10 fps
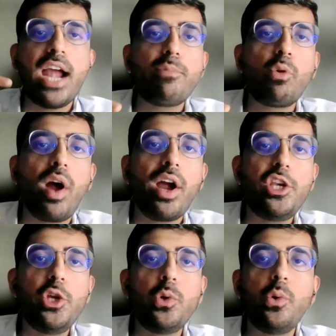I
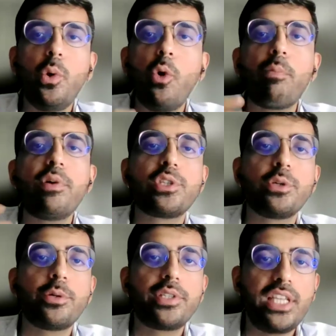provide you
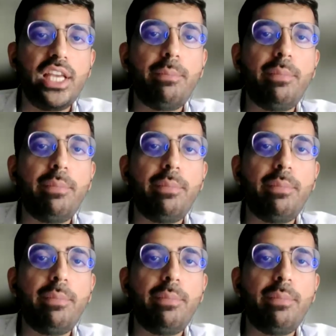open source